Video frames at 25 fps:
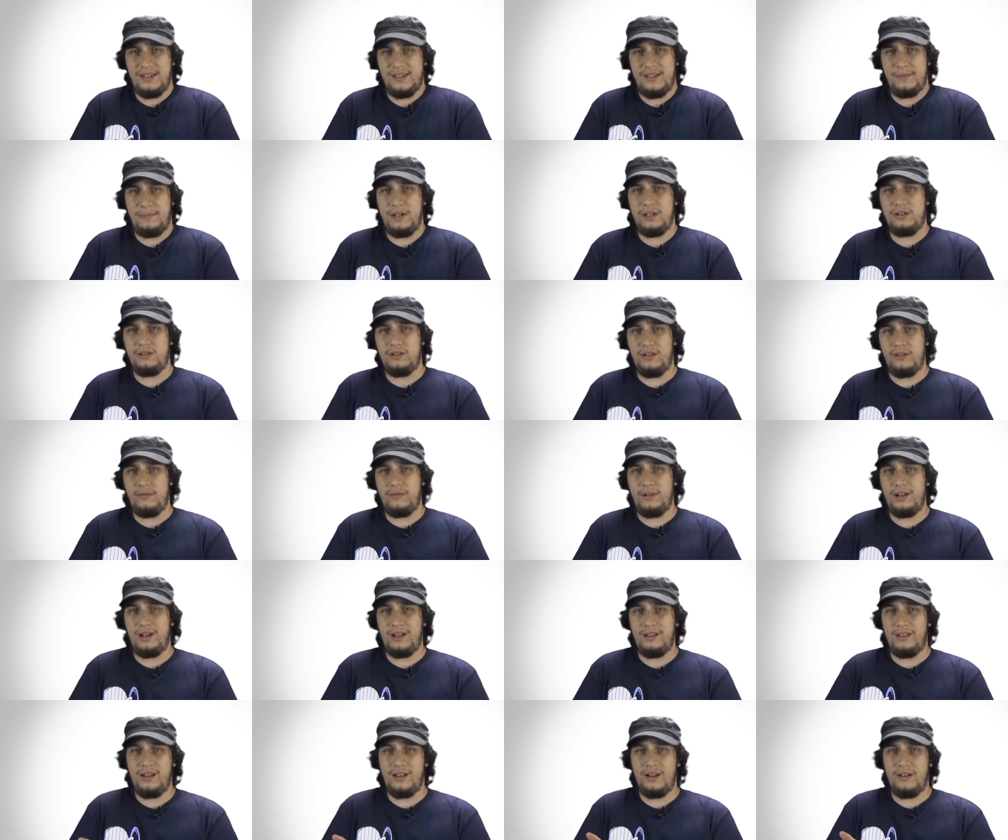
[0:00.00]
especially
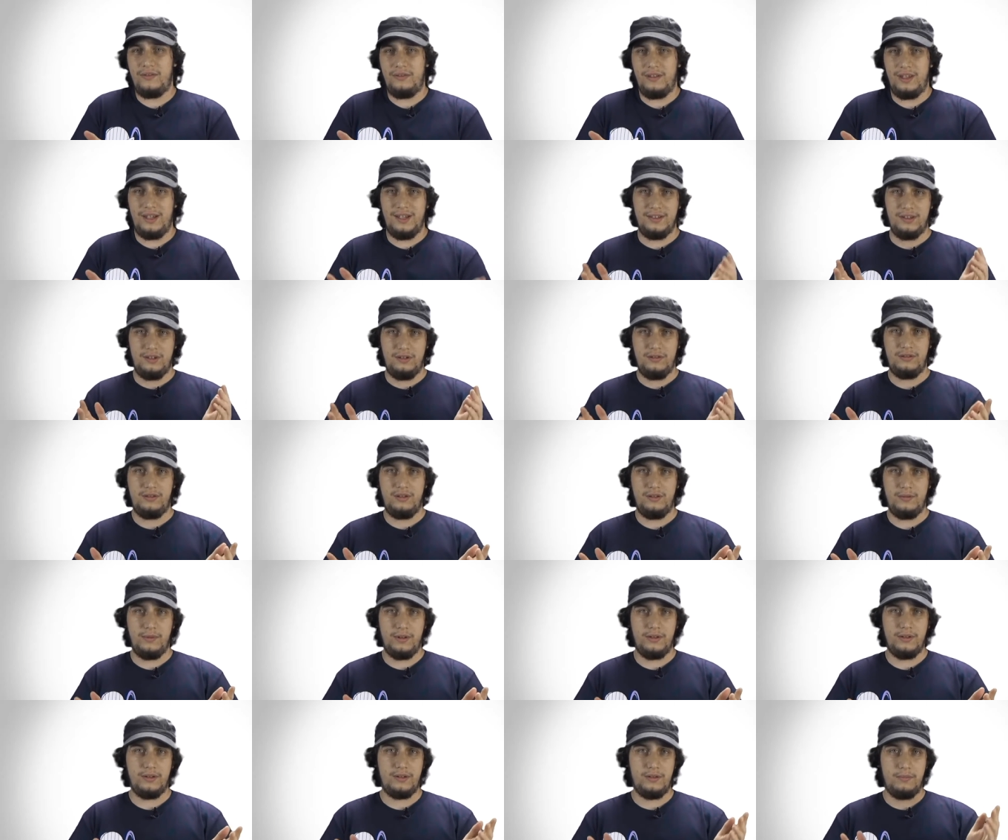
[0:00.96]
when a lot of these
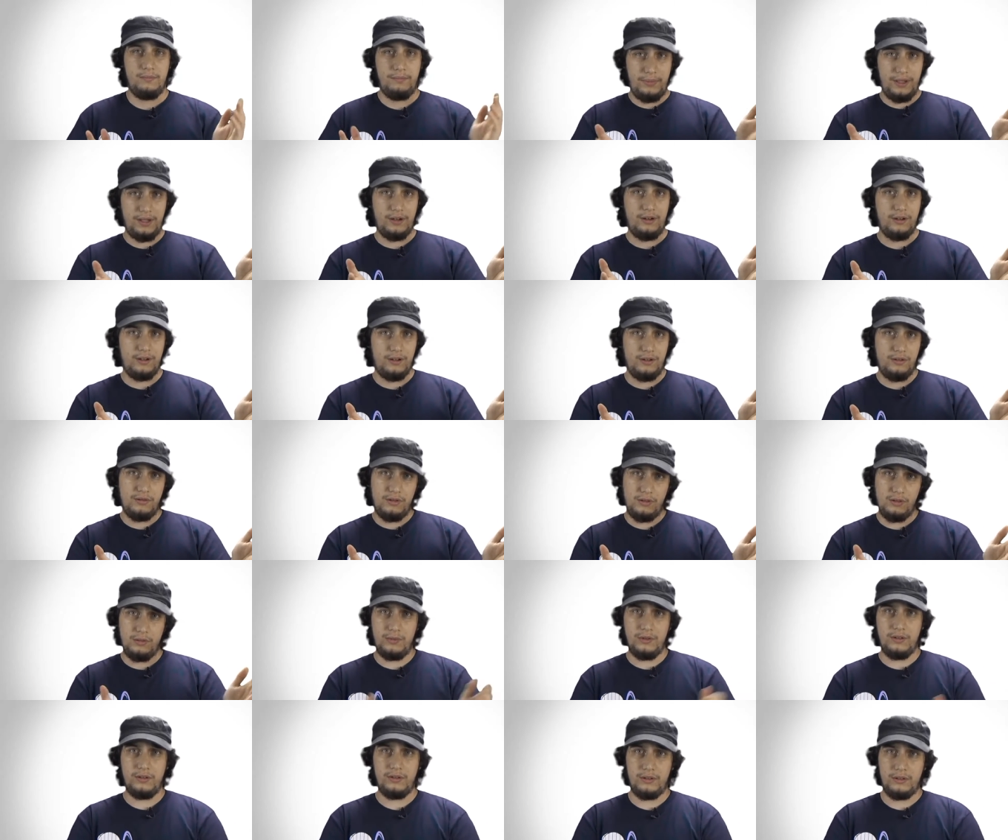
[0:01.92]
YouTubers, bigger
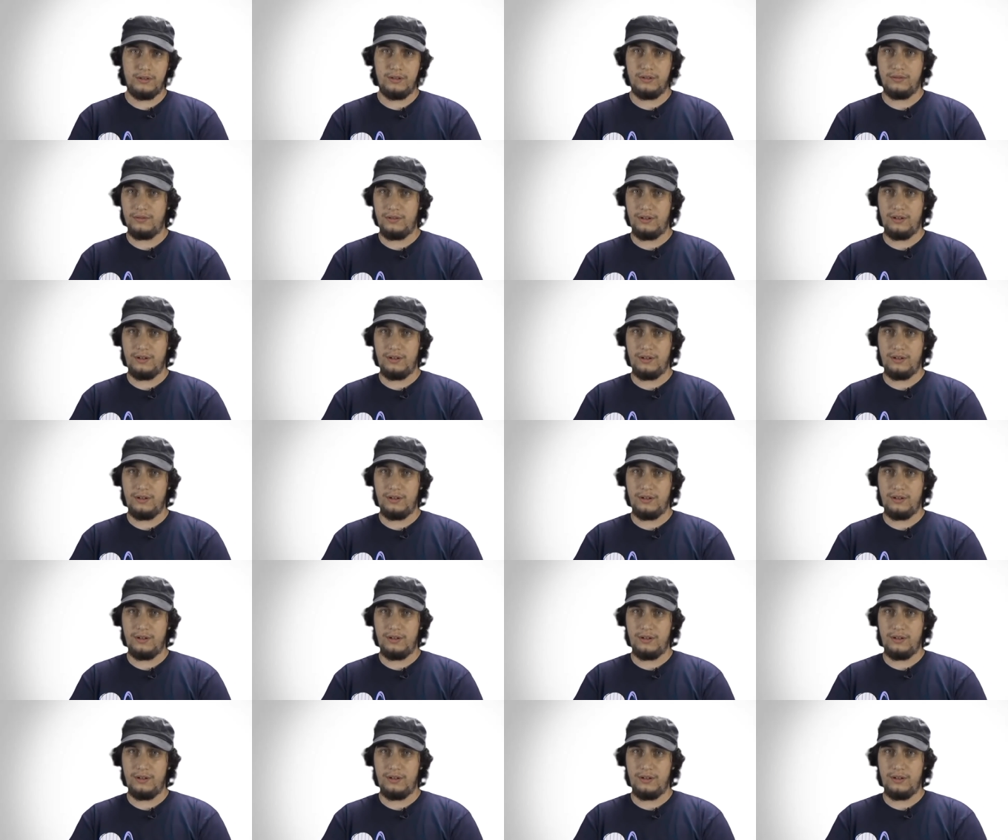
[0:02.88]
YouTubers,